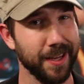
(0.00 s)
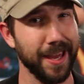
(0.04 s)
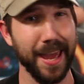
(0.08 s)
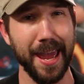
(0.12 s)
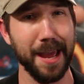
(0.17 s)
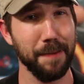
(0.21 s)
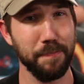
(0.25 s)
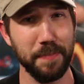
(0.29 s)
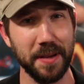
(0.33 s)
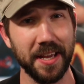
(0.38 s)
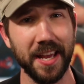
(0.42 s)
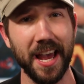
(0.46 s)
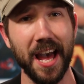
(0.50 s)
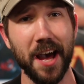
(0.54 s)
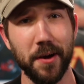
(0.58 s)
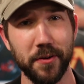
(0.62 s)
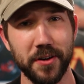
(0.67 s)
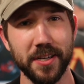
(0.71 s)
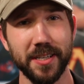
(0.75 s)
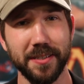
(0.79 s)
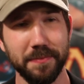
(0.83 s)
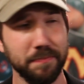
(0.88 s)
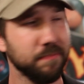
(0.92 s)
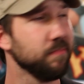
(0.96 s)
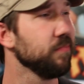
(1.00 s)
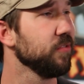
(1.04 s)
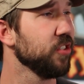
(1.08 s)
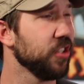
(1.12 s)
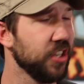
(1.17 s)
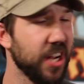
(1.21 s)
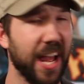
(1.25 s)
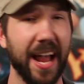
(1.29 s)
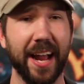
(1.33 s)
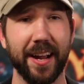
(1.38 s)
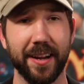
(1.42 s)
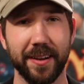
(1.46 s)
Can't be countered?
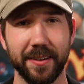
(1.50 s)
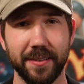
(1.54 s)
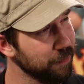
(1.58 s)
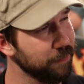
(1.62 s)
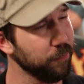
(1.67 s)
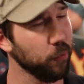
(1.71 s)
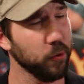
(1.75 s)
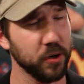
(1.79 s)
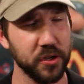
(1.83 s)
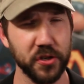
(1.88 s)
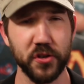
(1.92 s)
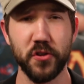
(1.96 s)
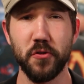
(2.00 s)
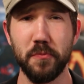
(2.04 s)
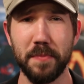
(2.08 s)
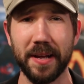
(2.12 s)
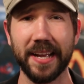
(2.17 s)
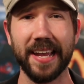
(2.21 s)
Check. Force new